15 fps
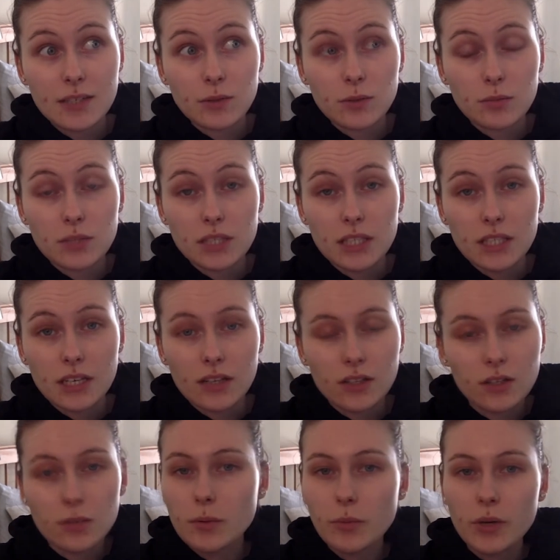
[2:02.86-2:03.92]
it would be a
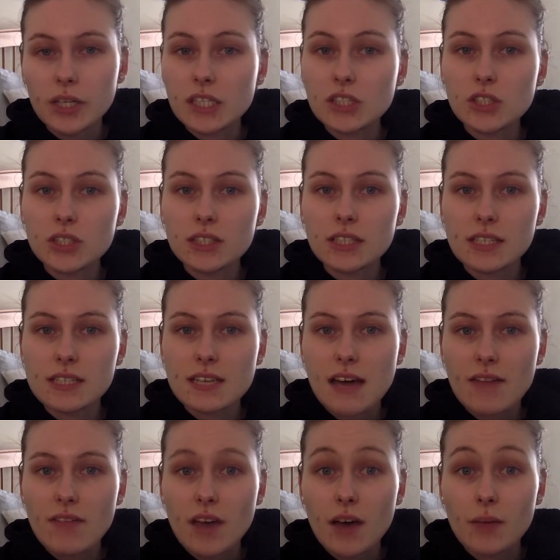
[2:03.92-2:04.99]
little bit more interesting to
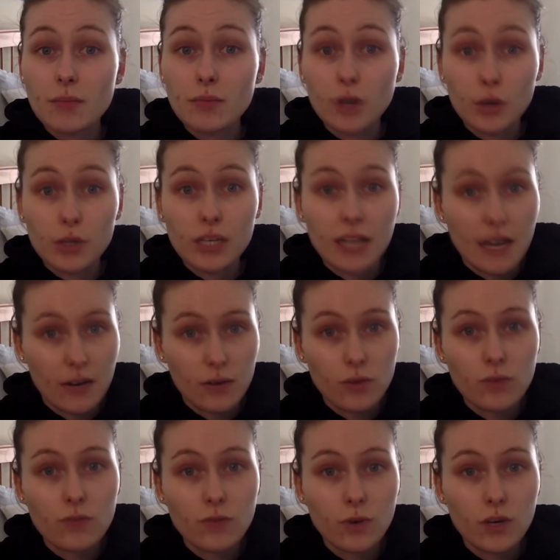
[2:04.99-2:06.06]
have that broken out
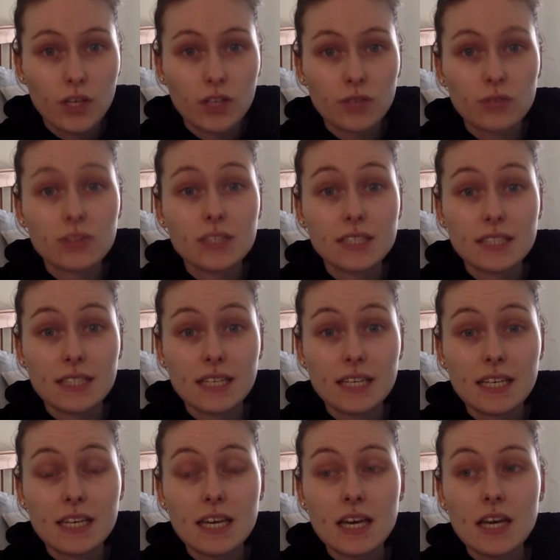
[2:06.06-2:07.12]
for you to
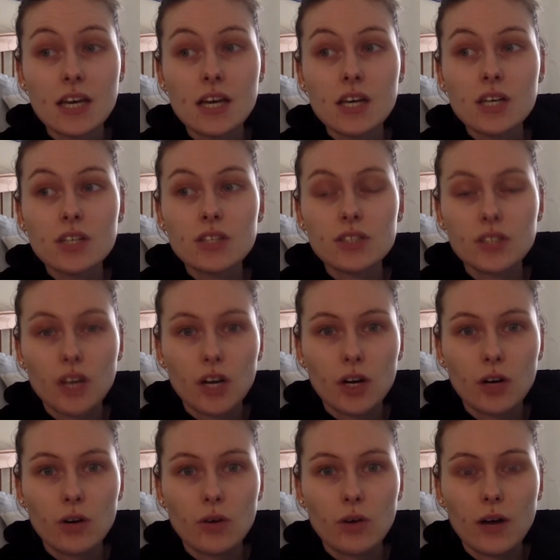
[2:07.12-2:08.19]
see.
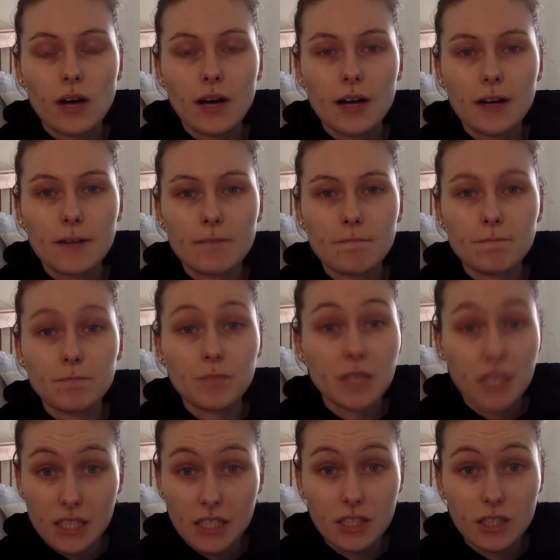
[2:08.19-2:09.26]
So I'm um,
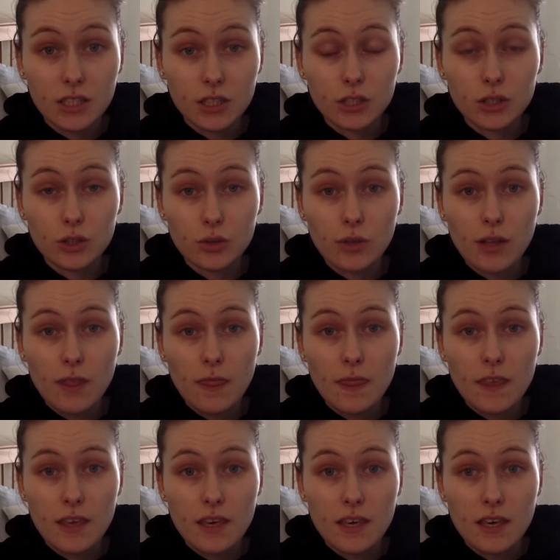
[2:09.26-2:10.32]
gonna include
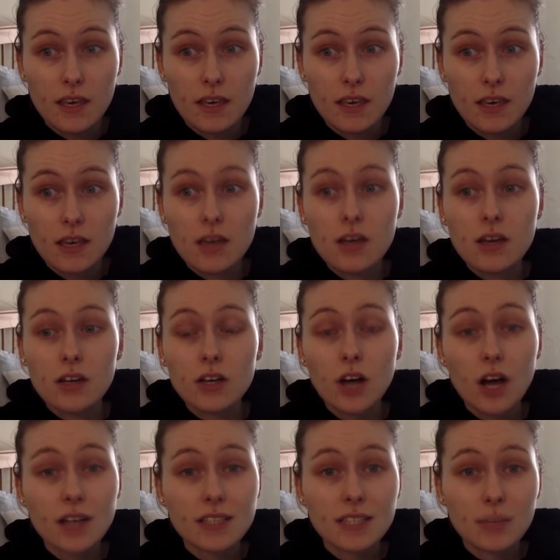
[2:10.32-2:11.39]
the
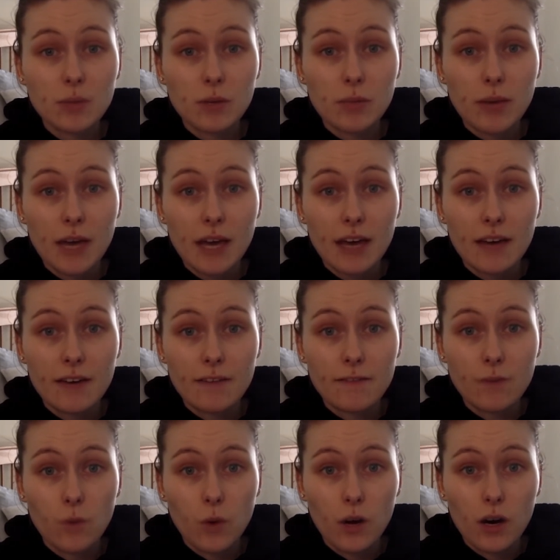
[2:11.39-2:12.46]
cost that we pay
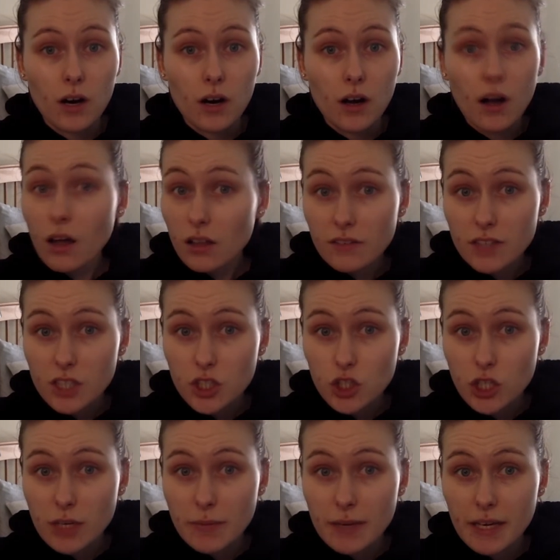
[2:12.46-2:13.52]
for all of our
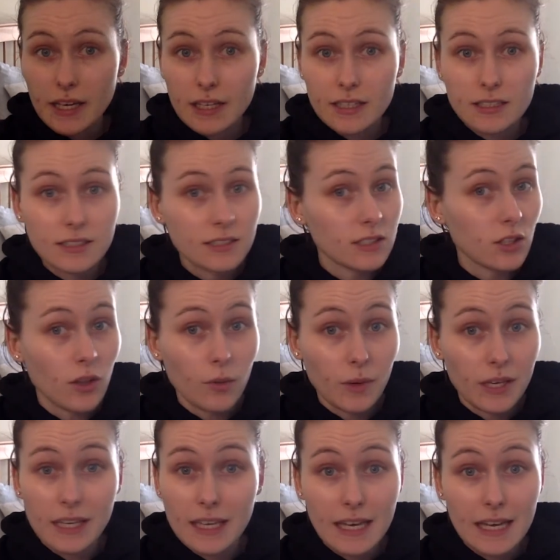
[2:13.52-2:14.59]
streaming so that we
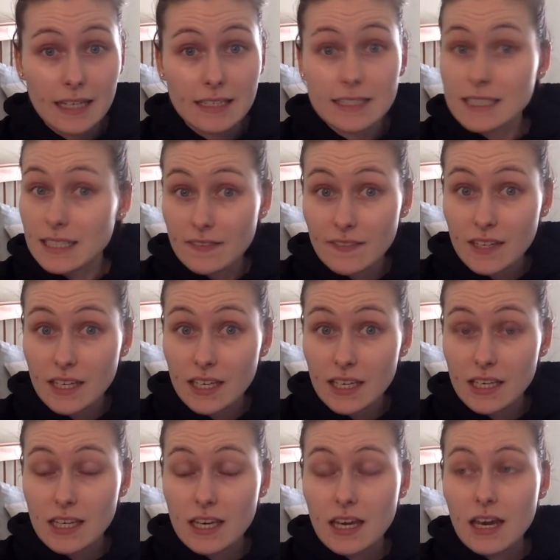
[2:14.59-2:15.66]
can get T
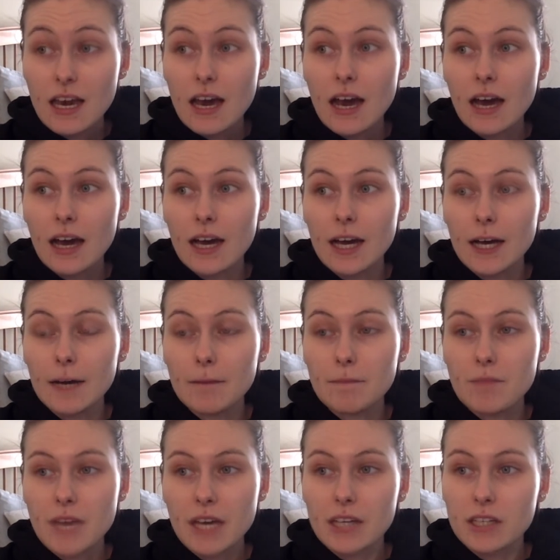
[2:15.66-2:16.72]
V. Um,
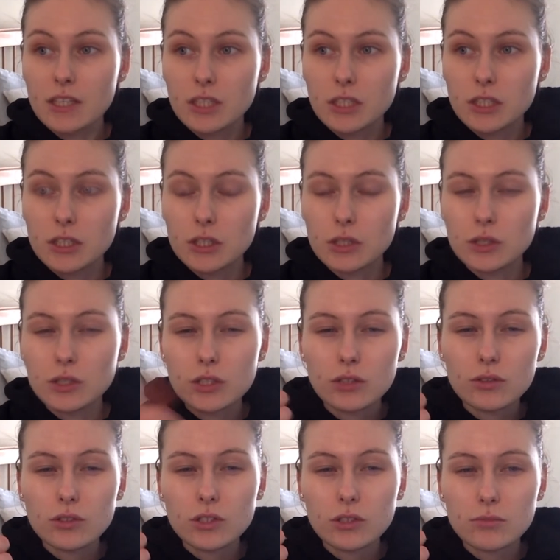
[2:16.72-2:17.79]
that includes
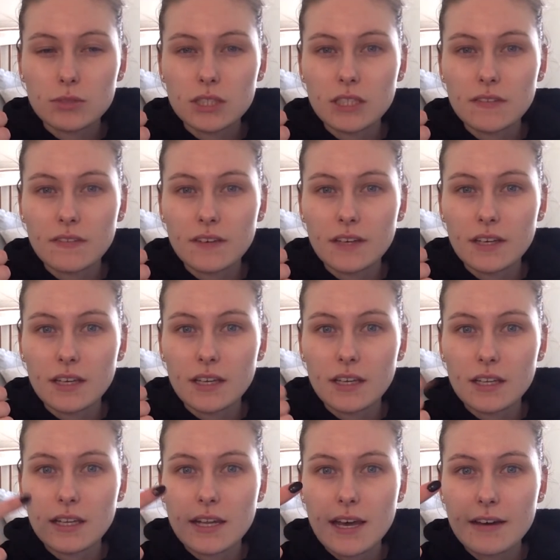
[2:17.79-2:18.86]
YouTube T V,
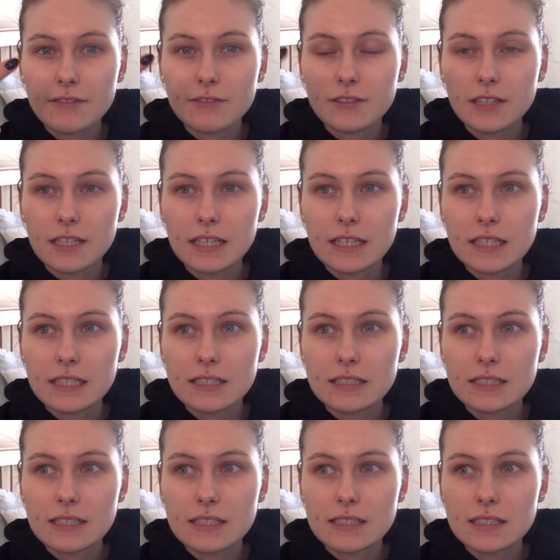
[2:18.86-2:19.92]
Netflix,
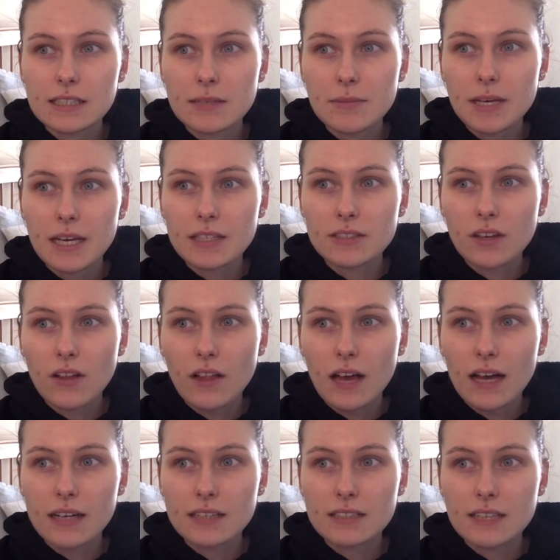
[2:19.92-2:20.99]
C B S All
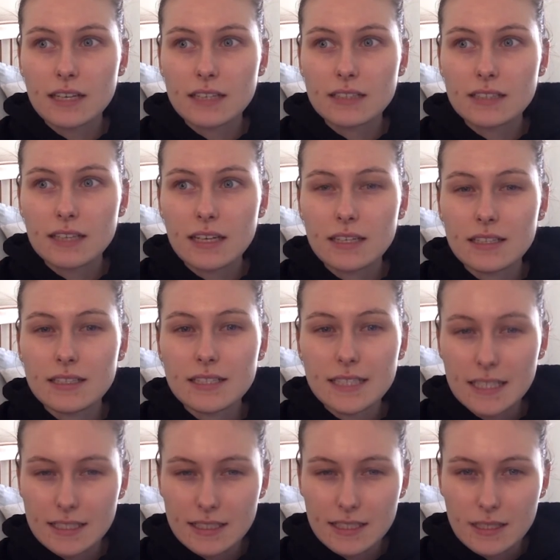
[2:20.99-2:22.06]
Access, and
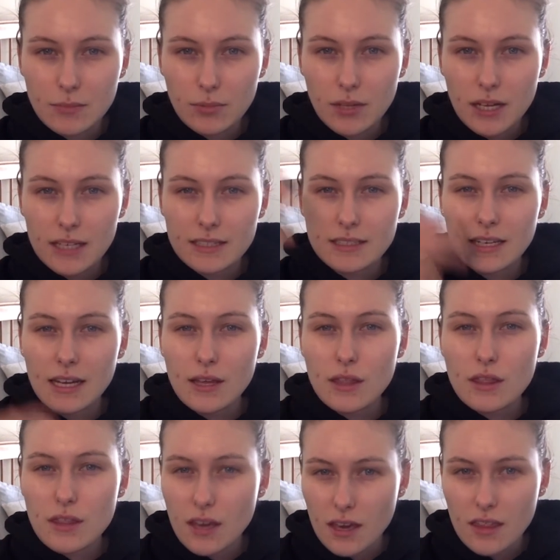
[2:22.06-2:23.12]
Disney Plus, and I
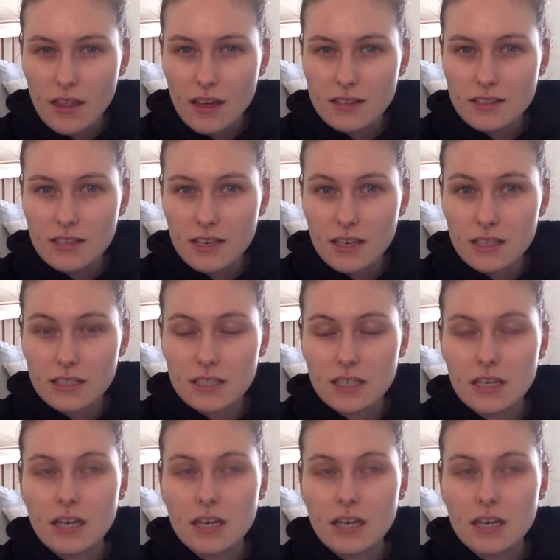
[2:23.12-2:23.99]
think that's it.